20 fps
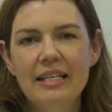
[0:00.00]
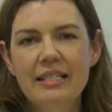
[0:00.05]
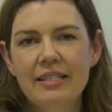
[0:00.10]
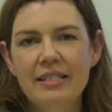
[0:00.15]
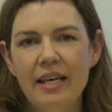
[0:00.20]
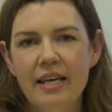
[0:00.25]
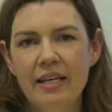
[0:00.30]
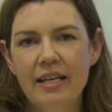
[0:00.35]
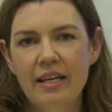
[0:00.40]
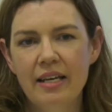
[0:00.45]
is
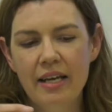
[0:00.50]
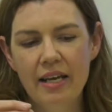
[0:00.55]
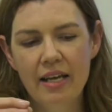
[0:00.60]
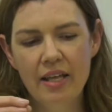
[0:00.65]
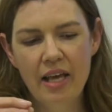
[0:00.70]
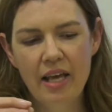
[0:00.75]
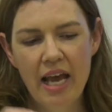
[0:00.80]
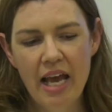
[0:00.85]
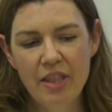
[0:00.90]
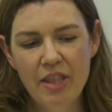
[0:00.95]
that
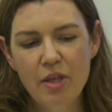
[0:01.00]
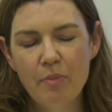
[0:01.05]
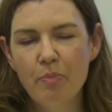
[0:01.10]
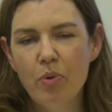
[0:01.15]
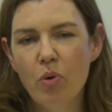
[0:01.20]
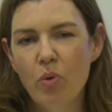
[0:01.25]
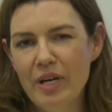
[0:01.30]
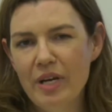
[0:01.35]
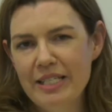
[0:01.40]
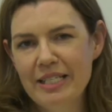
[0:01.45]
at the
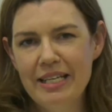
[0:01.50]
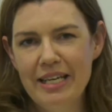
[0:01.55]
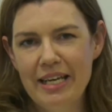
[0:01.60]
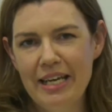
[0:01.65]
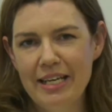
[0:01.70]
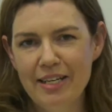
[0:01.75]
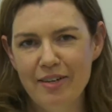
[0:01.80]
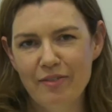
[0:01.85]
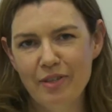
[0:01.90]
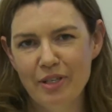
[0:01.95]
pointy
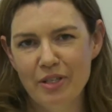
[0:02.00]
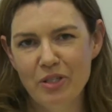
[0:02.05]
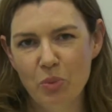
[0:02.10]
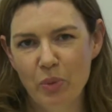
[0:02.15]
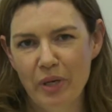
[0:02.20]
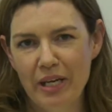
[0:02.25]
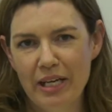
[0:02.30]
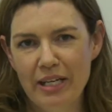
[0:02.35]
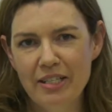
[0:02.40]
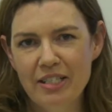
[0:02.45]
end of this
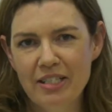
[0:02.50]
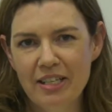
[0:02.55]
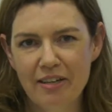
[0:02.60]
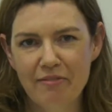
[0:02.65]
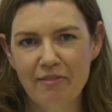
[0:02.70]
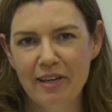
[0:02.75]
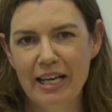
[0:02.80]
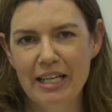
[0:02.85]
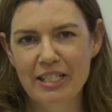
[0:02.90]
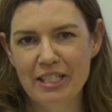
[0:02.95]
wedge in
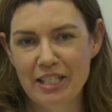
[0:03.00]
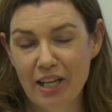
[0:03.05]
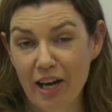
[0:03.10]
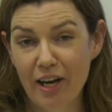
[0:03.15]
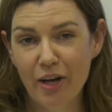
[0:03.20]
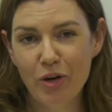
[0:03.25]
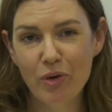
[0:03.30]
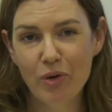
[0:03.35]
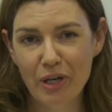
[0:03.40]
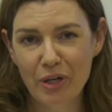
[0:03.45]
relation to
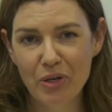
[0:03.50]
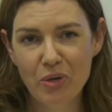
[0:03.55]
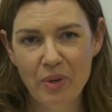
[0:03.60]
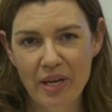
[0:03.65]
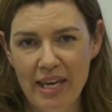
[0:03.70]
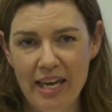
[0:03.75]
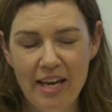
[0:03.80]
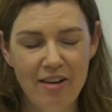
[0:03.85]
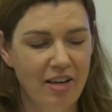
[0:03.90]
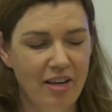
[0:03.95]
kind of critical
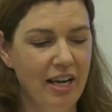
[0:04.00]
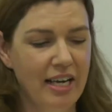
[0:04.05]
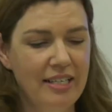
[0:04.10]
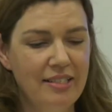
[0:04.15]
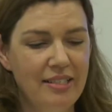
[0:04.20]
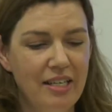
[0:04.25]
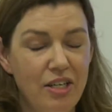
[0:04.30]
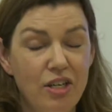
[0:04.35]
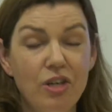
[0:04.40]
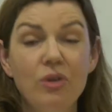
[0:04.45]
care and
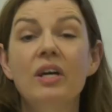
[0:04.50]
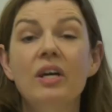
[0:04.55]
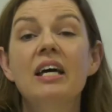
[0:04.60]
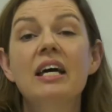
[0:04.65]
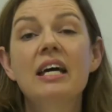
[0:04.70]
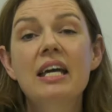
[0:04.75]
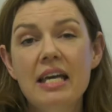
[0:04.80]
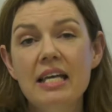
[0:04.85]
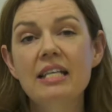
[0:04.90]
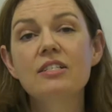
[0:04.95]
ICU
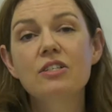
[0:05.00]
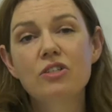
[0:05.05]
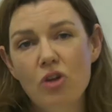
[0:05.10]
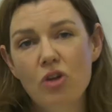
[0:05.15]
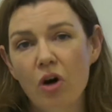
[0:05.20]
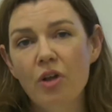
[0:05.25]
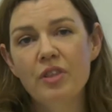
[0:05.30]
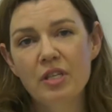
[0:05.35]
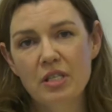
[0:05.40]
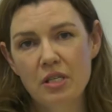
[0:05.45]
is
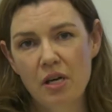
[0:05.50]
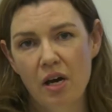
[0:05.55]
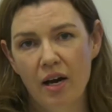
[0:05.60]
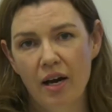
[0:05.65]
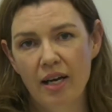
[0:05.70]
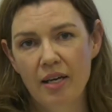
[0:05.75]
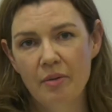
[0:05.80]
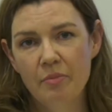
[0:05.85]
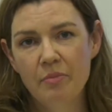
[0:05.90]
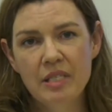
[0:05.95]
not the
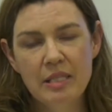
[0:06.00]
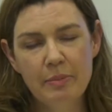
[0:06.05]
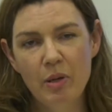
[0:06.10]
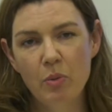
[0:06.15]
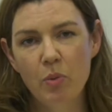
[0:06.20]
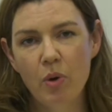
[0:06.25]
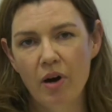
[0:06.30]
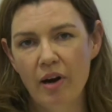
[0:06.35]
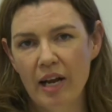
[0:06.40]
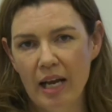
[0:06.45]
time to be
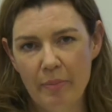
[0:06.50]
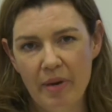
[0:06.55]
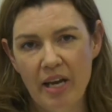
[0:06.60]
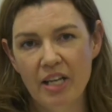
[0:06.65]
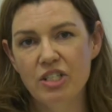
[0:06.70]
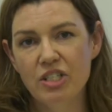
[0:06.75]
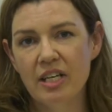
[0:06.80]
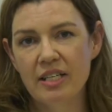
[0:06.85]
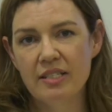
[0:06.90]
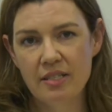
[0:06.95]
worrying
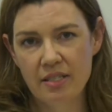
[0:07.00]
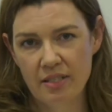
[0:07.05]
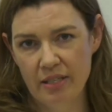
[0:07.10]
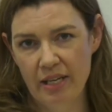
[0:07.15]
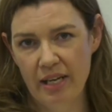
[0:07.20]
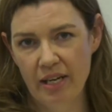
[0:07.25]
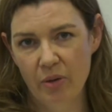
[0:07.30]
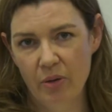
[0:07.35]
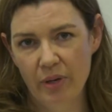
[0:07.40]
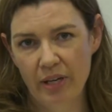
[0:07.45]
about justice
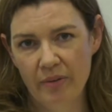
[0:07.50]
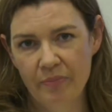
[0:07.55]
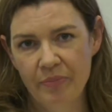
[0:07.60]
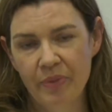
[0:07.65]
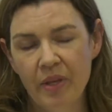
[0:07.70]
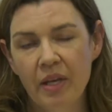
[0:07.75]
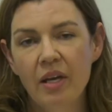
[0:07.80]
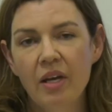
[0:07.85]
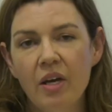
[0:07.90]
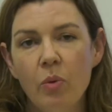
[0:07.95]
and equity.
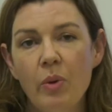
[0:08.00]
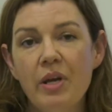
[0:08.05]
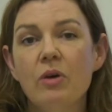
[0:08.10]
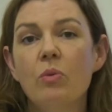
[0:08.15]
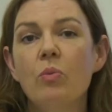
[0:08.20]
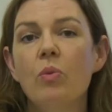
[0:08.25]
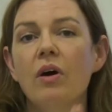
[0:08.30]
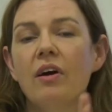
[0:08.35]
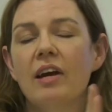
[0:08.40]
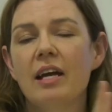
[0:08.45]
We
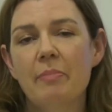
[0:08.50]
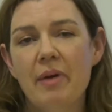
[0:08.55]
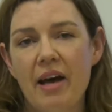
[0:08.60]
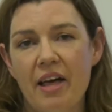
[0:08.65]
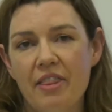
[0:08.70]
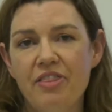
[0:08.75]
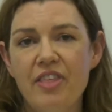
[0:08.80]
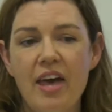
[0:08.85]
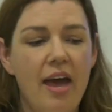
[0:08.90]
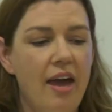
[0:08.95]
can worry
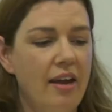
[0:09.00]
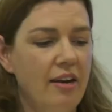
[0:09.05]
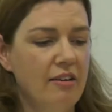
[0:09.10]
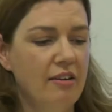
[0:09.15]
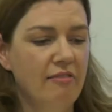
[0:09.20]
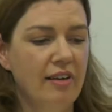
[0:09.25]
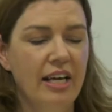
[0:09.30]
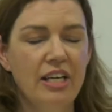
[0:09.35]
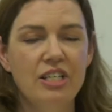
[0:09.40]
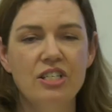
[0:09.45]
about that
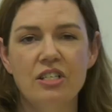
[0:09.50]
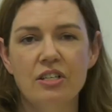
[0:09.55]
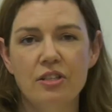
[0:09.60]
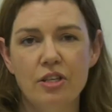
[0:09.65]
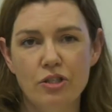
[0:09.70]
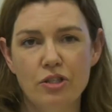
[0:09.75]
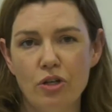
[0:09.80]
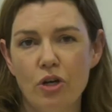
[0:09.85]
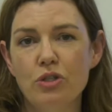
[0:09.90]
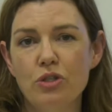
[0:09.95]
in relation to
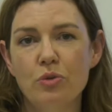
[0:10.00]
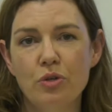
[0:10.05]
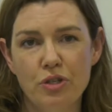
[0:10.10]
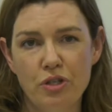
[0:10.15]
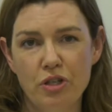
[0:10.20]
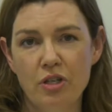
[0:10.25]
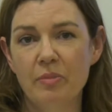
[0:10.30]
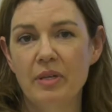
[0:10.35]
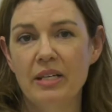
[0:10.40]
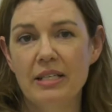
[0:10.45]
the social
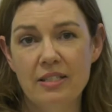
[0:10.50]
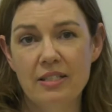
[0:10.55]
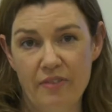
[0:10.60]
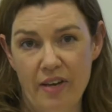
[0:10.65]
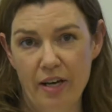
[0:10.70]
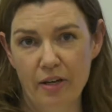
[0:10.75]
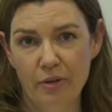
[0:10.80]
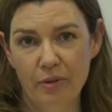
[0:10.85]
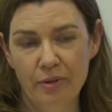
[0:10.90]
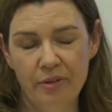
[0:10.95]
determinants of
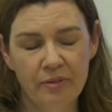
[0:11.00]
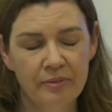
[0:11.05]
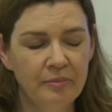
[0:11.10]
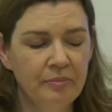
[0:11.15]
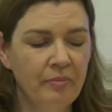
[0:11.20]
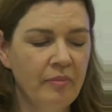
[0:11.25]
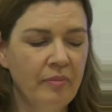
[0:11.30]
health.